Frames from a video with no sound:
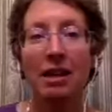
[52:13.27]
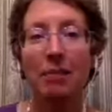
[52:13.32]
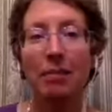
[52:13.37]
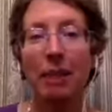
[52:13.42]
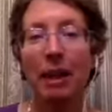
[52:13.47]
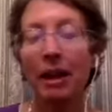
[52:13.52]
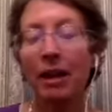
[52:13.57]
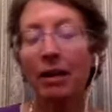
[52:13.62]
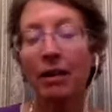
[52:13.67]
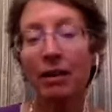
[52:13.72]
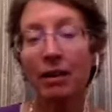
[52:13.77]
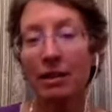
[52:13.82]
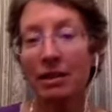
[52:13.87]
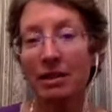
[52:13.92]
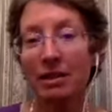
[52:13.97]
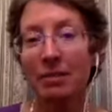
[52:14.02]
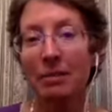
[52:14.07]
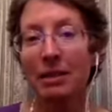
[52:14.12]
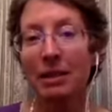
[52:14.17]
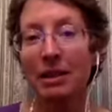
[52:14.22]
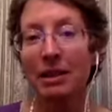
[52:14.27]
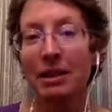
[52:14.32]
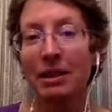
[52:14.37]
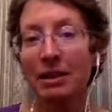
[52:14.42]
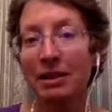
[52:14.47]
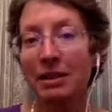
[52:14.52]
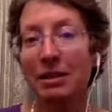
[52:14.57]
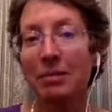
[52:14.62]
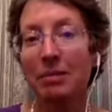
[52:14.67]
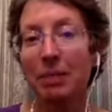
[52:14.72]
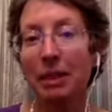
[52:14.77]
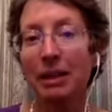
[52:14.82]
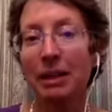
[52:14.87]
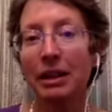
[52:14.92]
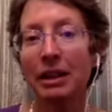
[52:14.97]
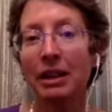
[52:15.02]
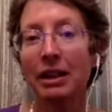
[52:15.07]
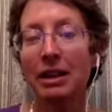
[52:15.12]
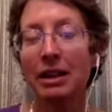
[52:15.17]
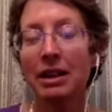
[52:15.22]
power is something that is
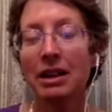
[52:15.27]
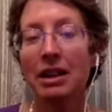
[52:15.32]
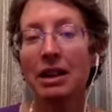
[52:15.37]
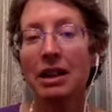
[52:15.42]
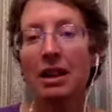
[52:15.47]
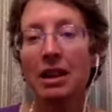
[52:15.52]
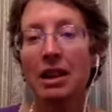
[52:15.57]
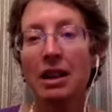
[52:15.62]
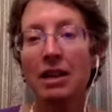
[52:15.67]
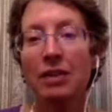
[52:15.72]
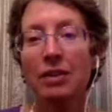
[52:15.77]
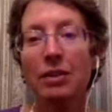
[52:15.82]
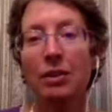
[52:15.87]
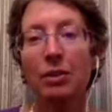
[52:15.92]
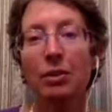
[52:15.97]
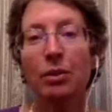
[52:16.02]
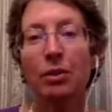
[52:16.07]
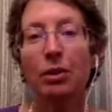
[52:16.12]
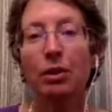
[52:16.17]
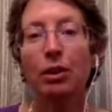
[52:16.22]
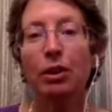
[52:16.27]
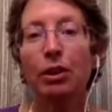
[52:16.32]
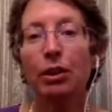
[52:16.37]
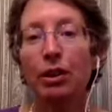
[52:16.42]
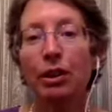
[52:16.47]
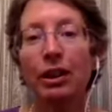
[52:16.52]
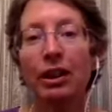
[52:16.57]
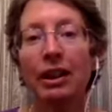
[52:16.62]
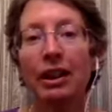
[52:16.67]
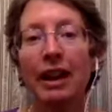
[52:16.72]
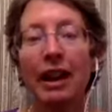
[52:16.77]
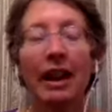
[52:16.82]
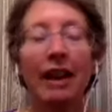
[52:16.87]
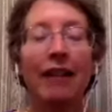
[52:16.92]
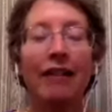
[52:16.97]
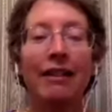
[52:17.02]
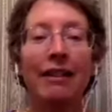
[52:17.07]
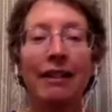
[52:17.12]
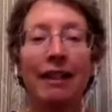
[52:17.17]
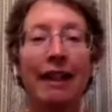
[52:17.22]
compelling. And so learning
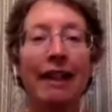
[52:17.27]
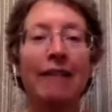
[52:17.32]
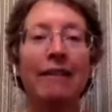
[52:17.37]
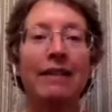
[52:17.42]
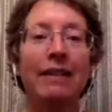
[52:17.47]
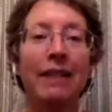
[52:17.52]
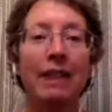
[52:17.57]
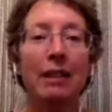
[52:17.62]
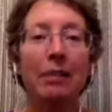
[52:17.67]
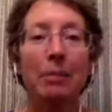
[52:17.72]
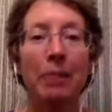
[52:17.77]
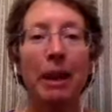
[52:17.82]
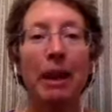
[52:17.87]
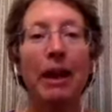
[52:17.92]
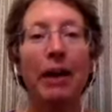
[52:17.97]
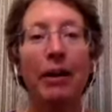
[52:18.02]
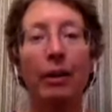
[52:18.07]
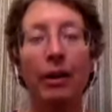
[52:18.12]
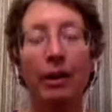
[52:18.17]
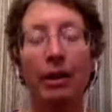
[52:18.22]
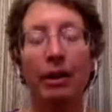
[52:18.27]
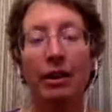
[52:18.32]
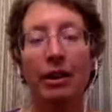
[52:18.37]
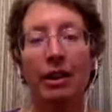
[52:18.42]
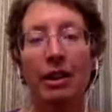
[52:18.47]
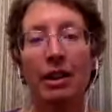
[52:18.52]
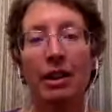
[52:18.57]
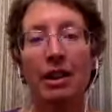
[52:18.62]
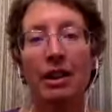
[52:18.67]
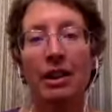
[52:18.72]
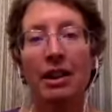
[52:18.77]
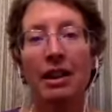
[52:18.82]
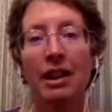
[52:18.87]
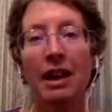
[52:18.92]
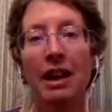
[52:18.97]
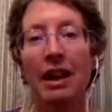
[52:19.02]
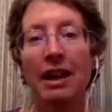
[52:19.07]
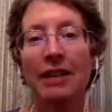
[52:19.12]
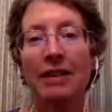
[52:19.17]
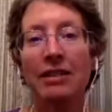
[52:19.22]
how to navigate power
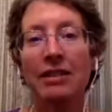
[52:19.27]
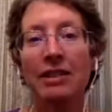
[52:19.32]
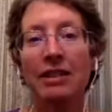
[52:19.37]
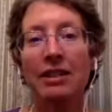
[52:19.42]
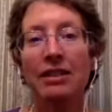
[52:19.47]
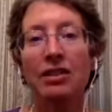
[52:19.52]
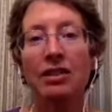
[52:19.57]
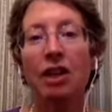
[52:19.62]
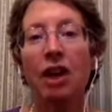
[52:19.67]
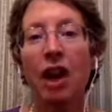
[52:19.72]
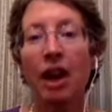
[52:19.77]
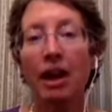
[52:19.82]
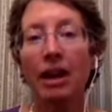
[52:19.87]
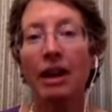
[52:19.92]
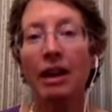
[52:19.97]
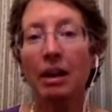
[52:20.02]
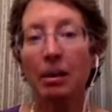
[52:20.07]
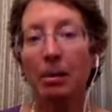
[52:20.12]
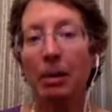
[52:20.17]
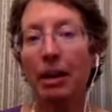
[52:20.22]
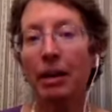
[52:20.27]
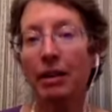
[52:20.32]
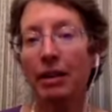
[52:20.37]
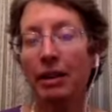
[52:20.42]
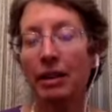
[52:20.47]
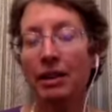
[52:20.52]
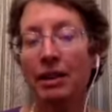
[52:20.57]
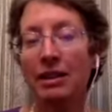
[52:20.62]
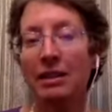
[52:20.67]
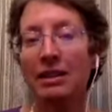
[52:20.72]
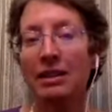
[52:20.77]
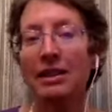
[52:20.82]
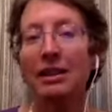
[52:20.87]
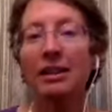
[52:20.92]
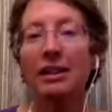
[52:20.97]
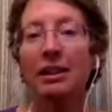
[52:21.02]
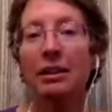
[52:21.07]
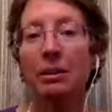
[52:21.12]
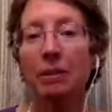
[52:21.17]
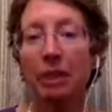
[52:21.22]
and talking about it,
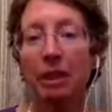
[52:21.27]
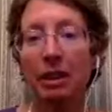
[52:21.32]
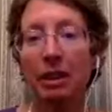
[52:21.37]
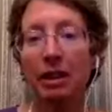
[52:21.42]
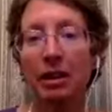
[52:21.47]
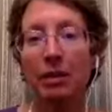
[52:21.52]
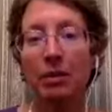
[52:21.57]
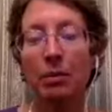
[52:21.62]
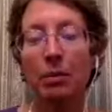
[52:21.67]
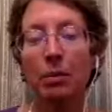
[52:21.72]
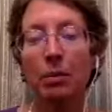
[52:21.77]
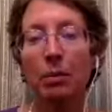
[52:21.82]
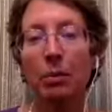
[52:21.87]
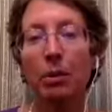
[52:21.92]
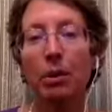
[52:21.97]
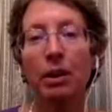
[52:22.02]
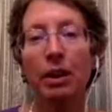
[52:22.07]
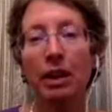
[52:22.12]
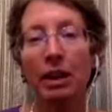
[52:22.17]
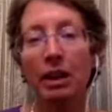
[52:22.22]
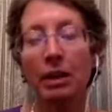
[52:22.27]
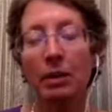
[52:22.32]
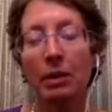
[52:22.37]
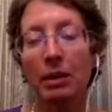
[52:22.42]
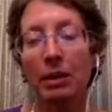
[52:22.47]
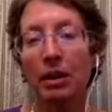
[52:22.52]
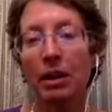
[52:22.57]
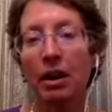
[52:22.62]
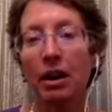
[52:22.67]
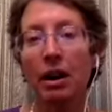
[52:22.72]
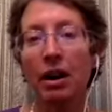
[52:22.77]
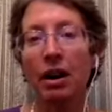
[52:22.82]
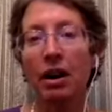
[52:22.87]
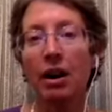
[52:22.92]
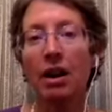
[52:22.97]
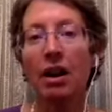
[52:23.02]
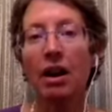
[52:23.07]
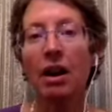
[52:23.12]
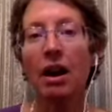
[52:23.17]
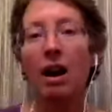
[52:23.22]
dealing with it, working with our,
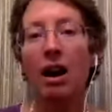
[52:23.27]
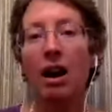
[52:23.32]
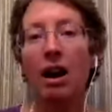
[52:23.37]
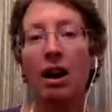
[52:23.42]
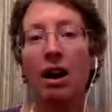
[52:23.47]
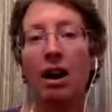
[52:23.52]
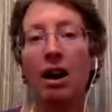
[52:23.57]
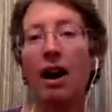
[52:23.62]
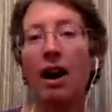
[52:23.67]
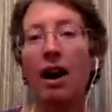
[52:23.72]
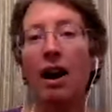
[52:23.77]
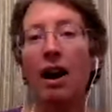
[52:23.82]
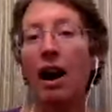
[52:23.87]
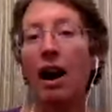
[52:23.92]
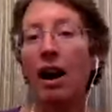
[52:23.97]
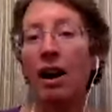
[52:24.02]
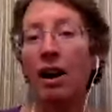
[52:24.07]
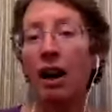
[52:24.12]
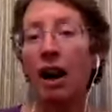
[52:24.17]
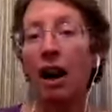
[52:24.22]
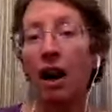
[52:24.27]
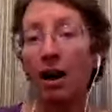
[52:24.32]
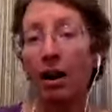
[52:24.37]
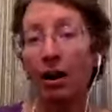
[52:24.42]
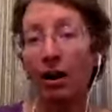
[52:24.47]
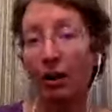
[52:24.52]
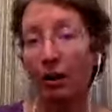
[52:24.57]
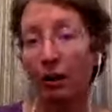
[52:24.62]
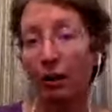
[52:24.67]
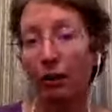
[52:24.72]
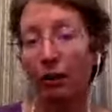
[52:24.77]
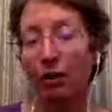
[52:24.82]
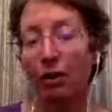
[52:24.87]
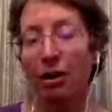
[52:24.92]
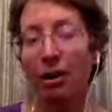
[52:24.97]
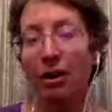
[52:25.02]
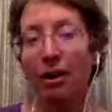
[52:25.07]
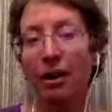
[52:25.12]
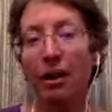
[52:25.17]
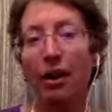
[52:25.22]
our hunger
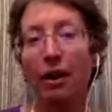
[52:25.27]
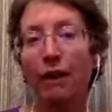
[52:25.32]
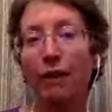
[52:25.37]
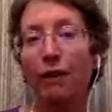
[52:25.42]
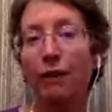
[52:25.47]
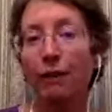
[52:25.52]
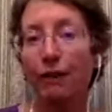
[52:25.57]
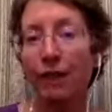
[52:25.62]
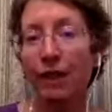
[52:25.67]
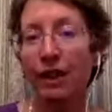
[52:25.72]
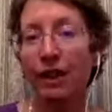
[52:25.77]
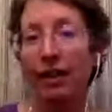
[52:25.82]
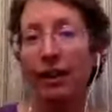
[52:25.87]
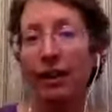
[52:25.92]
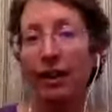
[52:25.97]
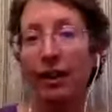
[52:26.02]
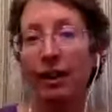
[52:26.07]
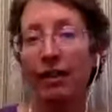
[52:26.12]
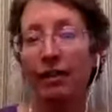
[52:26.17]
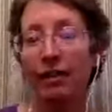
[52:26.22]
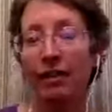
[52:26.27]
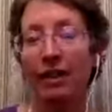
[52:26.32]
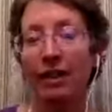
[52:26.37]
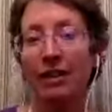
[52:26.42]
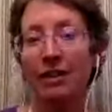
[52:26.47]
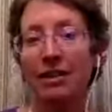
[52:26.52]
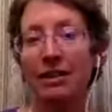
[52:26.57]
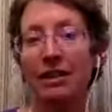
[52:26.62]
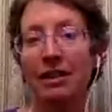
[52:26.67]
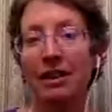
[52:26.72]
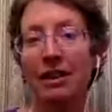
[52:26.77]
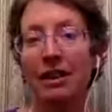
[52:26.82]
for it, our fear of it,